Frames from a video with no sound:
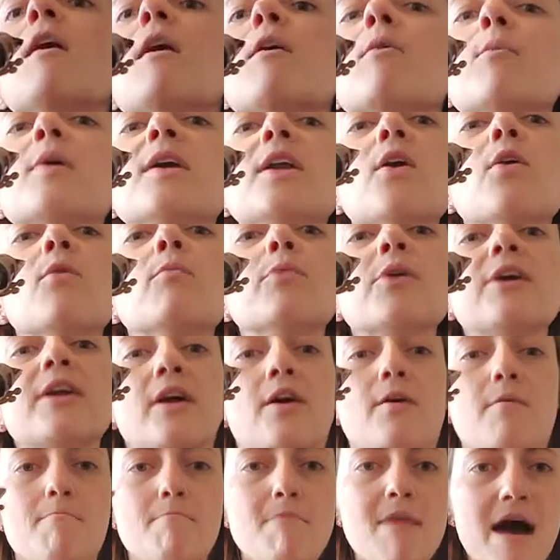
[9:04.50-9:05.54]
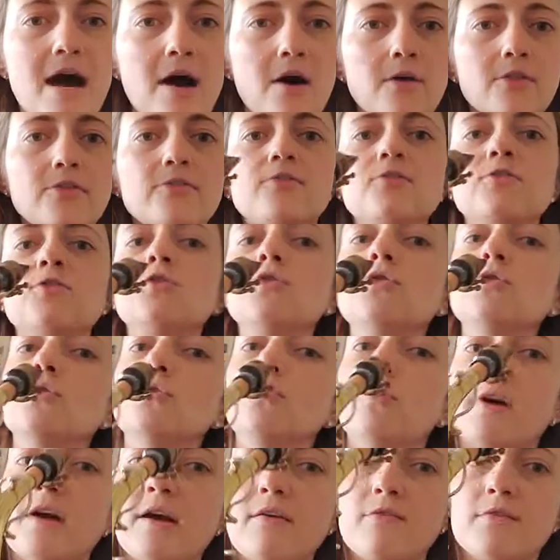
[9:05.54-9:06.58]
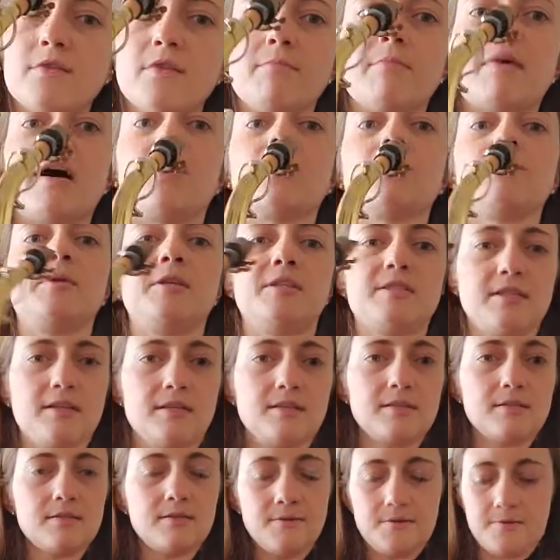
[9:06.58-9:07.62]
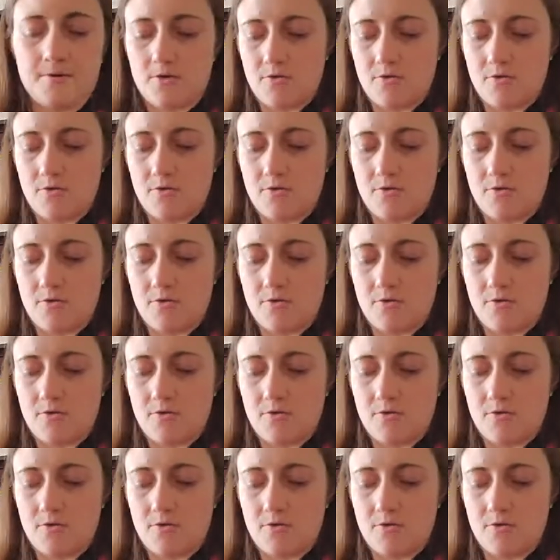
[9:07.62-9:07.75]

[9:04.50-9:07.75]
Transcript: we don't bring our mouth to wherever the mouthpiece is.